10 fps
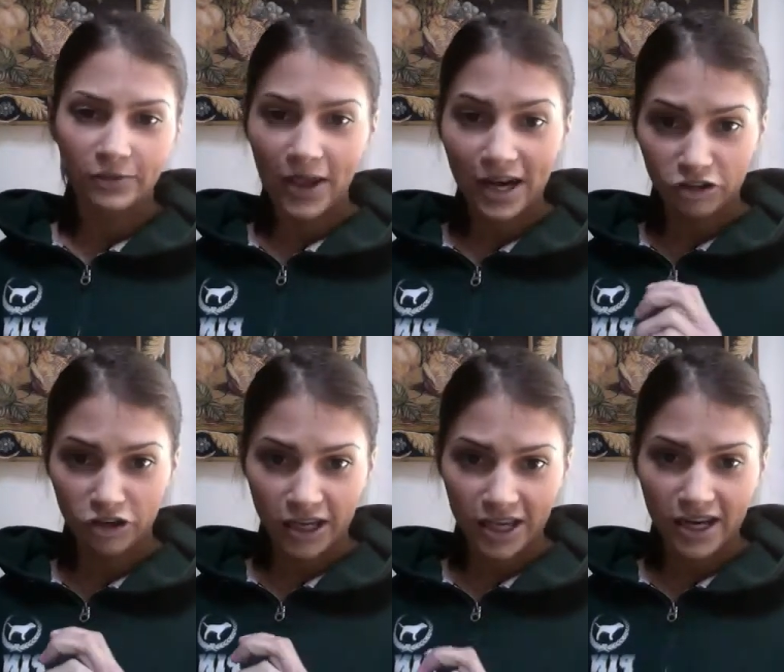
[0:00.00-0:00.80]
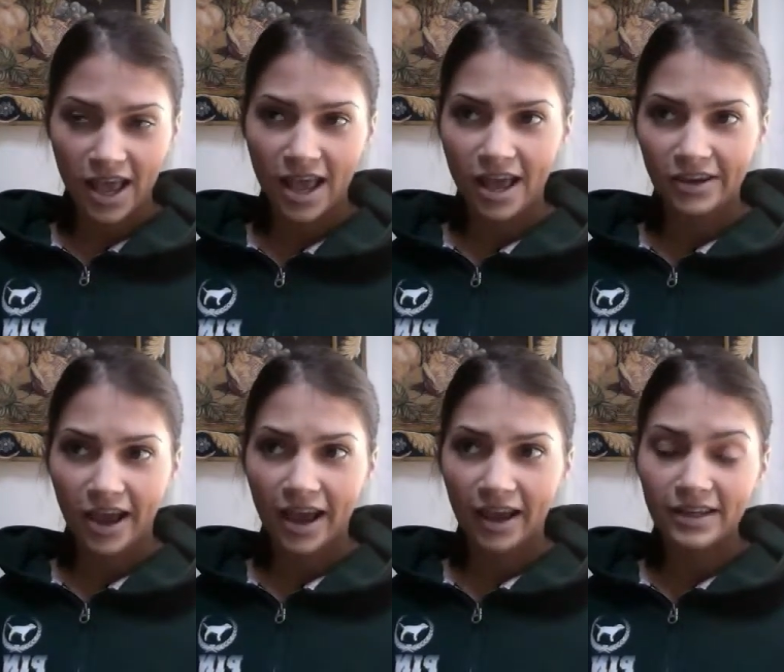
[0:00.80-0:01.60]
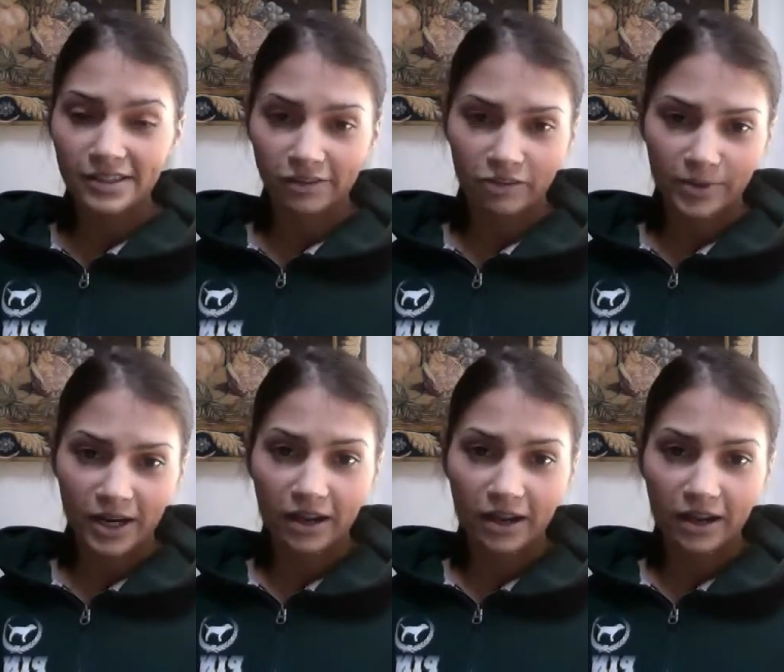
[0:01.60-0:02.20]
we had to drink it, and I got sick from it.